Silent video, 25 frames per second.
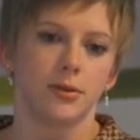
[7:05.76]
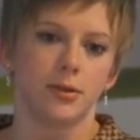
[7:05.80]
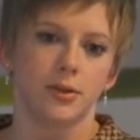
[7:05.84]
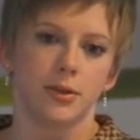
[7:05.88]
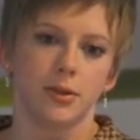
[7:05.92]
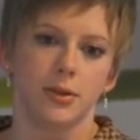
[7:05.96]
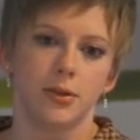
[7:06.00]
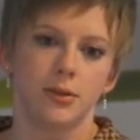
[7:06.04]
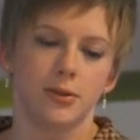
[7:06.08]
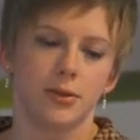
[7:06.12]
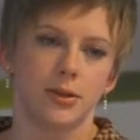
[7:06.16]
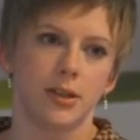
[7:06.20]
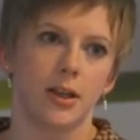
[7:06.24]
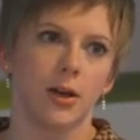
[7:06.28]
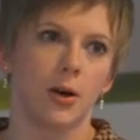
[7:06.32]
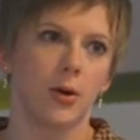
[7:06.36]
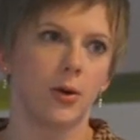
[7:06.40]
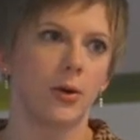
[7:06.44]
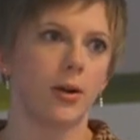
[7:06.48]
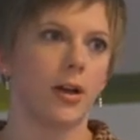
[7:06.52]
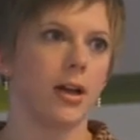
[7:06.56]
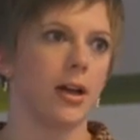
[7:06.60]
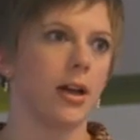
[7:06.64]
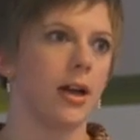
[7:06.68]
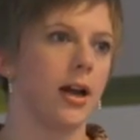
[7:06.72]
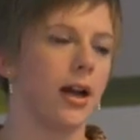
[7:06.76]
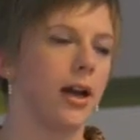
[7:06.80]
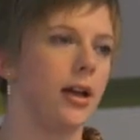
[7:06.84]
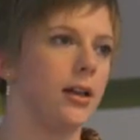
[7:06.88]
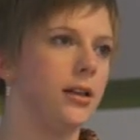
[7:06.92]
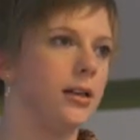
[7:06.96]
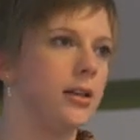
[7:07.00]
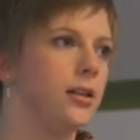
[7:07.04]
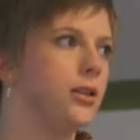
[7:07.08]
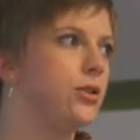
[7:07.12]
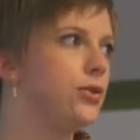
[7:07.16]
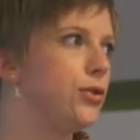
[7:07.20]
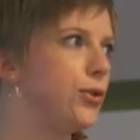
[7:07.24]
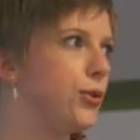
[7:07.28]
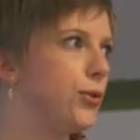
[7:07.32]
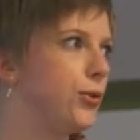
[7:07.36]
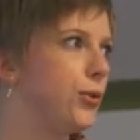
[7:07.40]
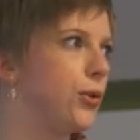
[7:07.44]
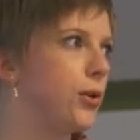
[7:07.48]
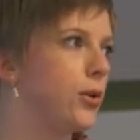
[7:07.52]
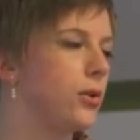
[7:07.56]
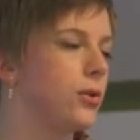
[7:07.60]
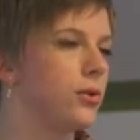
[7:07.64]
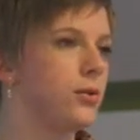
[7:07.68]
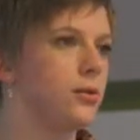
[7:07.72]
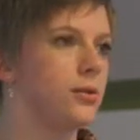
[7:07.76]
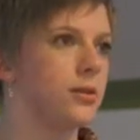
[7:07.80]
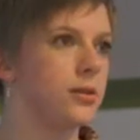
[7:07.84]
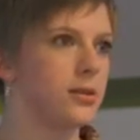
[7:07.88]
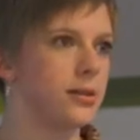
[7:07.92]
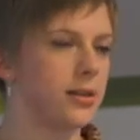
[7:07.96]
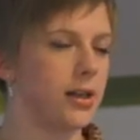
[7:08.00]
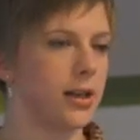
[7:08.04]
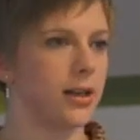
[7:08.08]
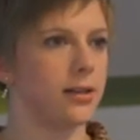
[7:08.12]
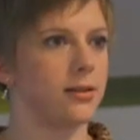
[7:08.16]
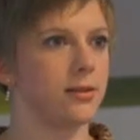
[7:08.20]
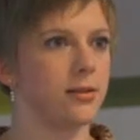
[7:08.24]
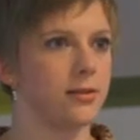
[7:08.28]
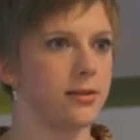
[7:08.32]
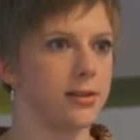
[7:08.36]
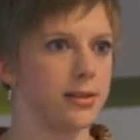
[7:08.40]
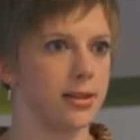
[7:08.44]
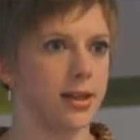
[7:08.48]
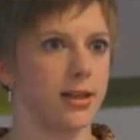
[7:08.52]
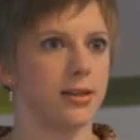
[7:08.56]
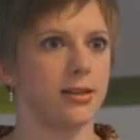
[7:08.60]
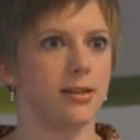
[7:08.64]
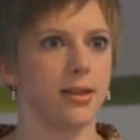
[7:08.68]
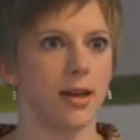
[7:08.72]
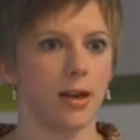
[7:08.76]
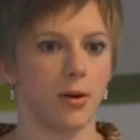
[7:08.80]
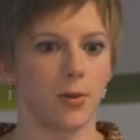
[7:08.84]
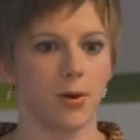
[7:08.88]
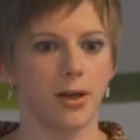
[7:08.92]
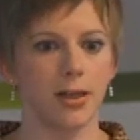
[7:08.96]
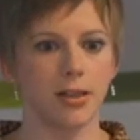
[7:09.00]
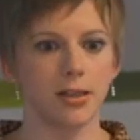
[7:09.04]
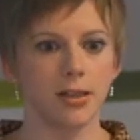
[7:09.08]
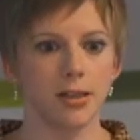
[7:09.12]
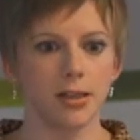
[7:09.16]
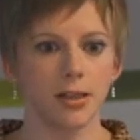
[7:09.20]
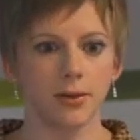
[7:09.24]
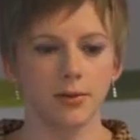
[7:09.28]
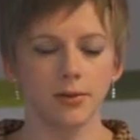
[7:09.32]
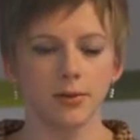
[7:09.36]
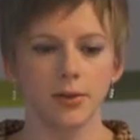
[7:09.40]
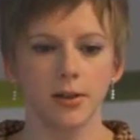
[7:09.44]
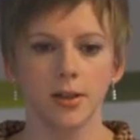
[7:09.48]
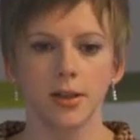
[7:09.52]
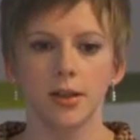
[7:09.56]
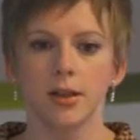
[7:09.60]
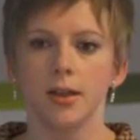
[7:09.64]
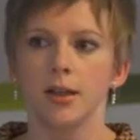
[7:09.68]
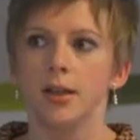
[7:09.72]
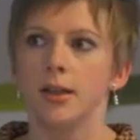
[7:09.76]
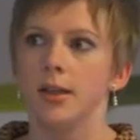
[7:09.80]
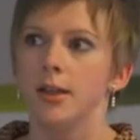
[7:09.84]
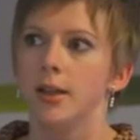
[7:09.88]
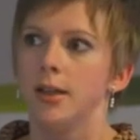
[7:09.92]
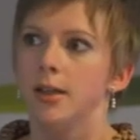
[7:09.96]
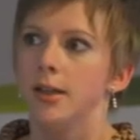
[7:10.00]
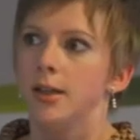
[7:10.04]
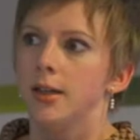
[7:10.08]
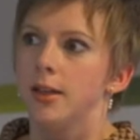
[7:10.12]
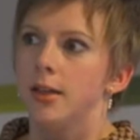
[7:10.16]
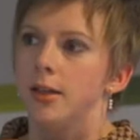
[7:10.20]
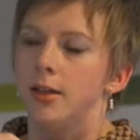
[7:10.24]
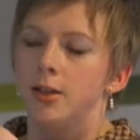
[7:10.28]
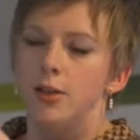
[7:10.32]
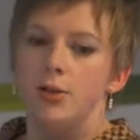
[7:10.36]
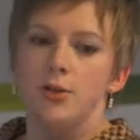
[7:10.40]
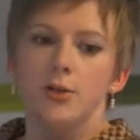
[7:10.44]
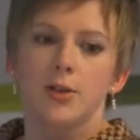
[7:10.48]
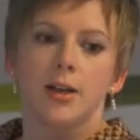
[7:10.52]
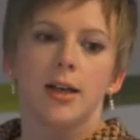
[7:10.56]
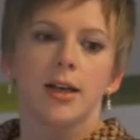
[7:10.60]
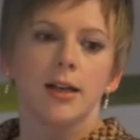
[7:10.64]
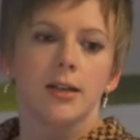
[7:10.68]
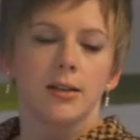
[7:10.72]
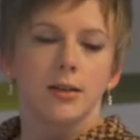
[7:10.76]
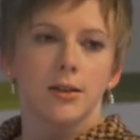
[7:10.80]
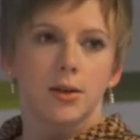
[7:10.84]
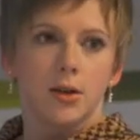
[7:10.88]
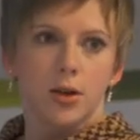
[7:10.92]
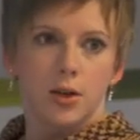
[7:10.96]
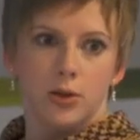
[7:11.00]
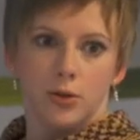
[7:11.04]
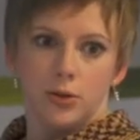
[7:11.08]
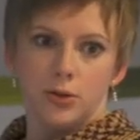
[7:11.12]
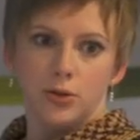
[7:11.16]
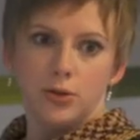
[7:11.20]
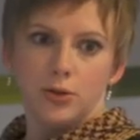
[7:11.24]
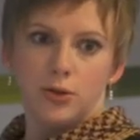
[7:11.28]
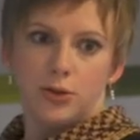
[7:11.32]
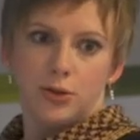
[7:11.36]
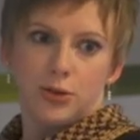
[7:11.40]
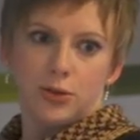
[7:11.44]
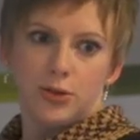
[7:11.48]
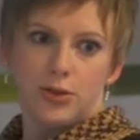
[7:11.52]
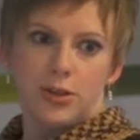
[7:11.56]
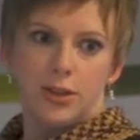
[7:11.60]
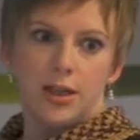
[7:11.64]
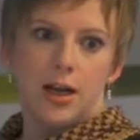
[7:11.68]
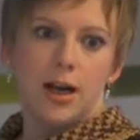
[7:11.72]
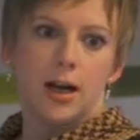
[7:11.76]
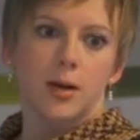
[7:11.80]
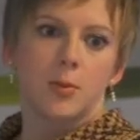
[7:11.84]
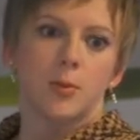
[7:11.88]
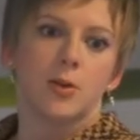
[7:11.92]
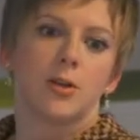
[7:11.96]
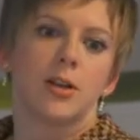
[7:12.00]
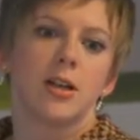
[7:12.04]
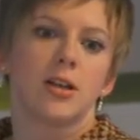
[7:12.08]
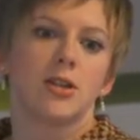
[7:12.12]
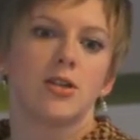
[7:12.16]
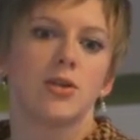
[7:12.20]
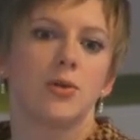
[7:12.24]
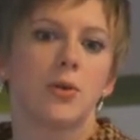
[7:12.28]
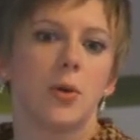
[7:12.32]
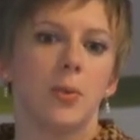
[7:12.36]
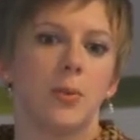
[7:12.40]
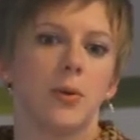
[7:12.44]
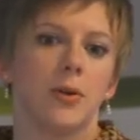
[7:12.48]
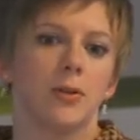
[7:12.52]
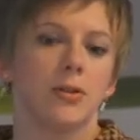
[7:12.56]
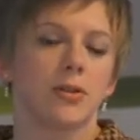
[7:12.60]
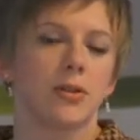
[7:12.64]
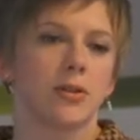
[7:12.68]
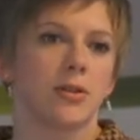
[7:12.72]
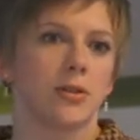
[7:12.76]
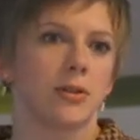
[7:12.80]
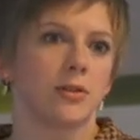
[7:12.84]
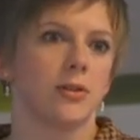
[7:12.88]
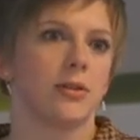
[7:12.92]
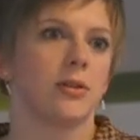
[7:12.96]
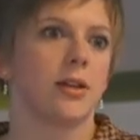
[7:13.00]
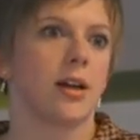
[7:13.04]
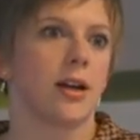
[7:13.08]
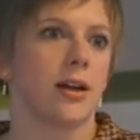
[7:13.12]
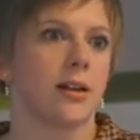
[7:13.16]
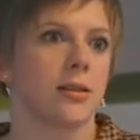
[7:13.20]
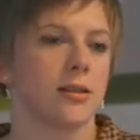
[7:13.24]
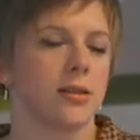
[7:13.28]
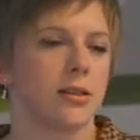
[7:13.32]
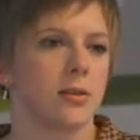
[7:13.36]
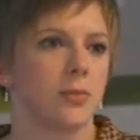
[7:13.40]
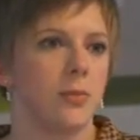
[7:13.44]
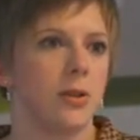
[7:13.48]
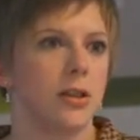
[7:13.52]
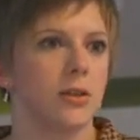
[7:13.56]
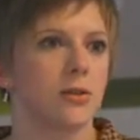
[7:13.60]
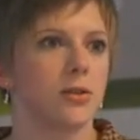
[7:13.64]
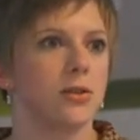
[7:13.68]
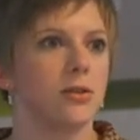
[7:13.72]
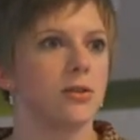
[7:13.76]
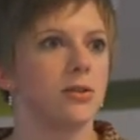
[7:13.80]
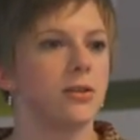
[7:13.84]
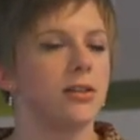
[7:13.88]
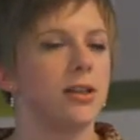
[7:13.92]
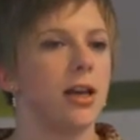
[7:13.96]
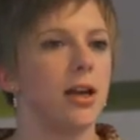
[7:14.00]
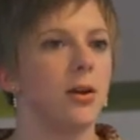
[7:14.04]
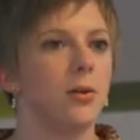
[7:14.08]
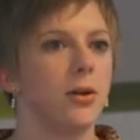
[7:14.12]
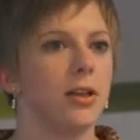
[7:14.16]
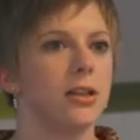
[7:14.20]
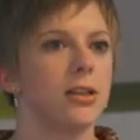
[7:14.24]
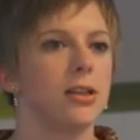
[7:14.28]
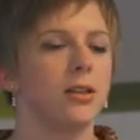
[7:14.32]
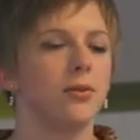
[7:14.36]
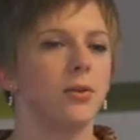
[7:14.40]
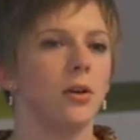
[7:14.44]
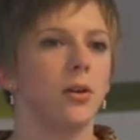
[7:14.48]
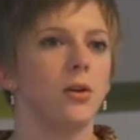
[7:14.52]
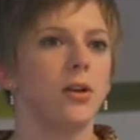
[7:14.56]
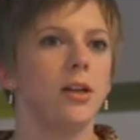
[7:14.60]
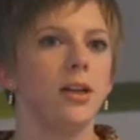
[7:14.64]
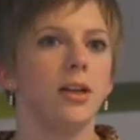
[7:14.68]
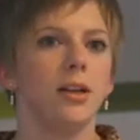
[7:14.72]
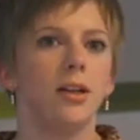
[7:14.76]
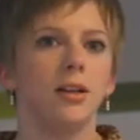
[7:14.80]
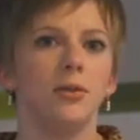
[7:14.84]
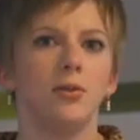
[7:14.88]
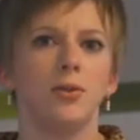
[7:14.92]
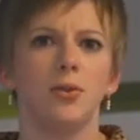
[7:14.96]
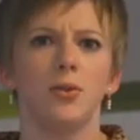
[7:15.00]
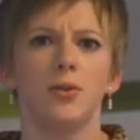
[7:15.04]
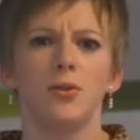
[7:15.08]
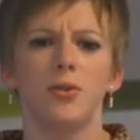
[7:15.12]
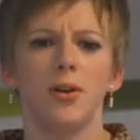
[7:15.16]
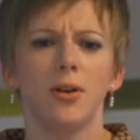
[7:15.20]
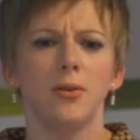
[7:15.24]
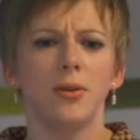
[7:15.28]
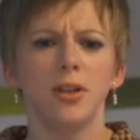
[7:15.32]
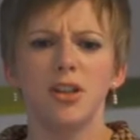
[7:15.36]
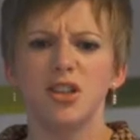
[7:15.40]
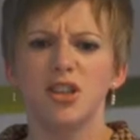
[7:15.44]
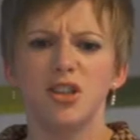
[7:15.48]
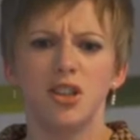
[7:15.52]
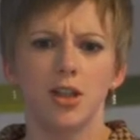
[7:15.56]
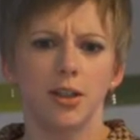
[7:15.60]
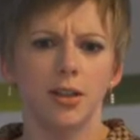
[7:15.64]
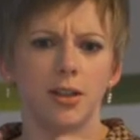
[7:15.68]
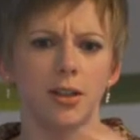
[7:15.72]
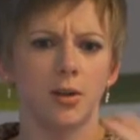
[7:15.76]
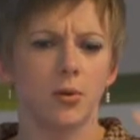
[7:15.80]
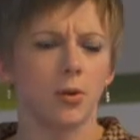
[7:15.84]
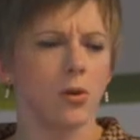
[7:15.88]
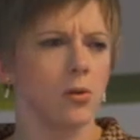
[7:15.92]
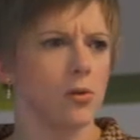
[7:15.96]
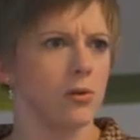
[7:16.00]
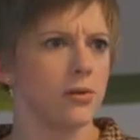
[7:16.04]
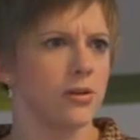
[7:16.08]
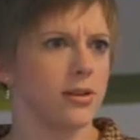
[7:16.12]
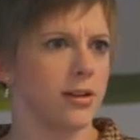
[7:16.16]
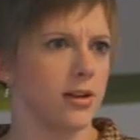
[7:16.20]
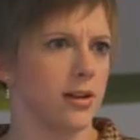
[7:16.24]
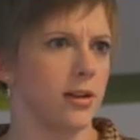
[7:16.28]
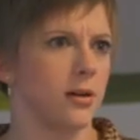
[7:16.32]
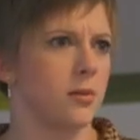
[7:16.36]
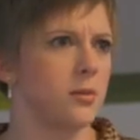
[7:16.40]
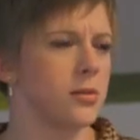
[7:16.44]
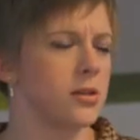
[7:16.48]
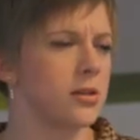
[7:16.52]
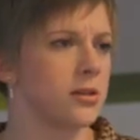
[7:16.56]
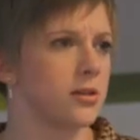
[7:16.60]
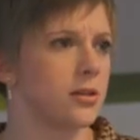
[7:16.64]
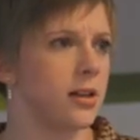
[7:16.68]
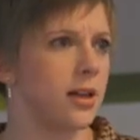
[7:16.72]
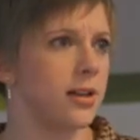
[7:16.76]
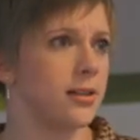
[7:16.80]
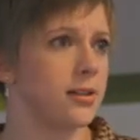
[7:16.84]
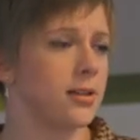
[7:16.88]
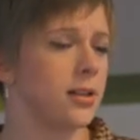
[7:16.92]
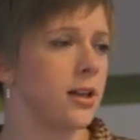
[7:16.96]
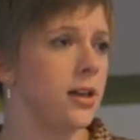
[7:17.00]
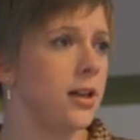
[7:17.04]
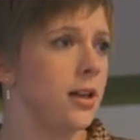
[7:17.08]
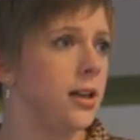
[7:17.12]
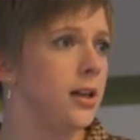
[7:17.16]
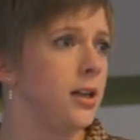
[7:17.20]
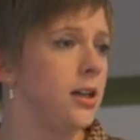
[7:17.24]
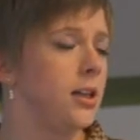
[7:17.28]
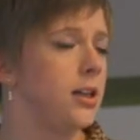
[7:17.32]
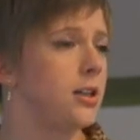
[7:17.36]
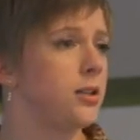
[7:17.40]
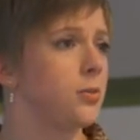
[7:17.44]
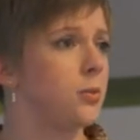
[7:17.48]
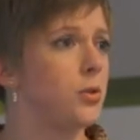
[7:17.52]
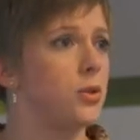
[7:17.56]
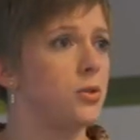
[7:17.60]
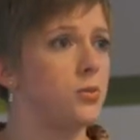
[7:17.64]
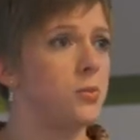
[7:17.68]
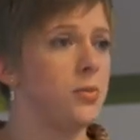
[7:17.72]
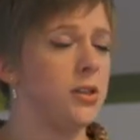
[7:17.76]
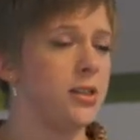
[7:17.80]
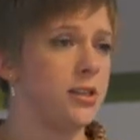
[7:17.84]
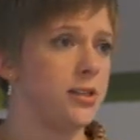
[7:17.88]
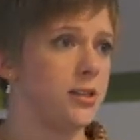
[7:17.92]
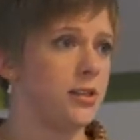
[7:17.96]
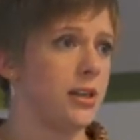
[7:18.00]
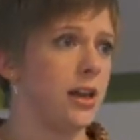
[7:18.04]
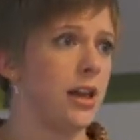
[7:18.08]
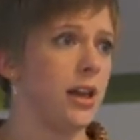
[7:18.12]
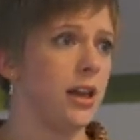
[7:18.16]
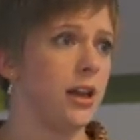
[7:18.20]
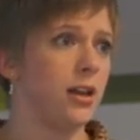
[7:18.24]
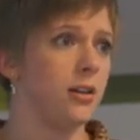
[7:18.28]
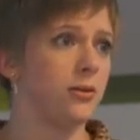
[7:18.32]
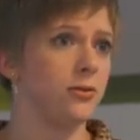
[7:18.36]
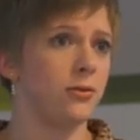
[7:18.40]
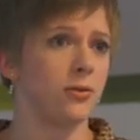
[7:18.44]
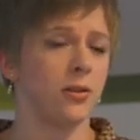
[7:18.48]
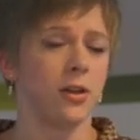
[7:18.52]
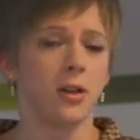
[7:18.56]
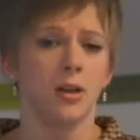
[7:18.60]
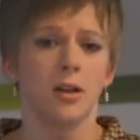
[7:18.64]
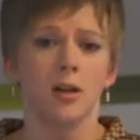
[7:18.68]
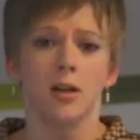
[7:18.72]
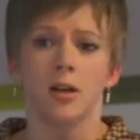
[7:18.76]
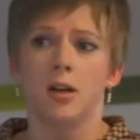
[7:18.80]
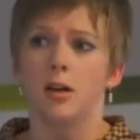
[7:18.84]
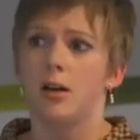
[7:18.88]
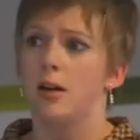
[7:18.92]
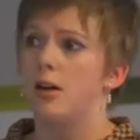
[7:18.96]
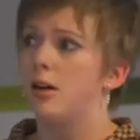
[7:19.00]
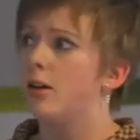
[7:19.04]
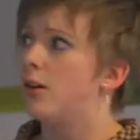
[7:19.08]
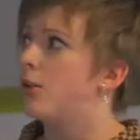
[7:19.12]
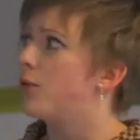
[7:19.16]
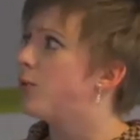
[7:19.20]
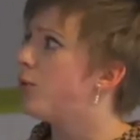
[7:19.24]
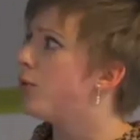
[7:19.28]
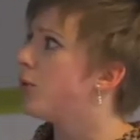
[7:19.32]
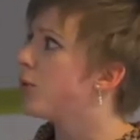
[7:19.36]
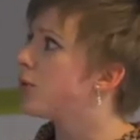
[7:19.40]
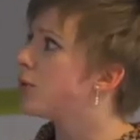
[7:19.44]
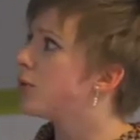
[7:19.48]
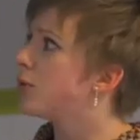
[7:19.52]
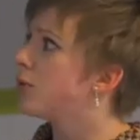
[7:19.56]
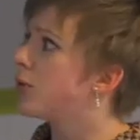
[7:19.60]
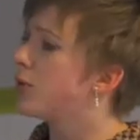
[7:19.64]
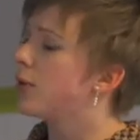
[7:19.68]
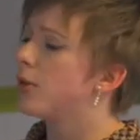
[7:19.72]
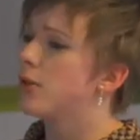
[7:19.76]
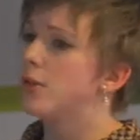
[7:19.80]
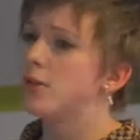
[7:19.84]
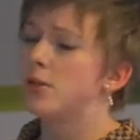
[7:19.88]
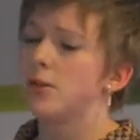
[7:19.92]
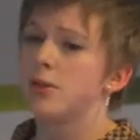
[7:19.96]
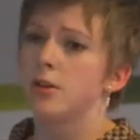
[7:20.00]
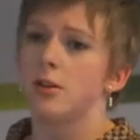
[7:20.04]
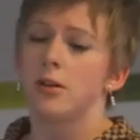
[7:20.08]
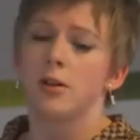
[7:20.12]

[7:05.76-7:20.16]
you say, okay, I need to follow that and that directive, you can go to the harmonized European standards, because the directive only gives you very general terms that it must be safe. For toys,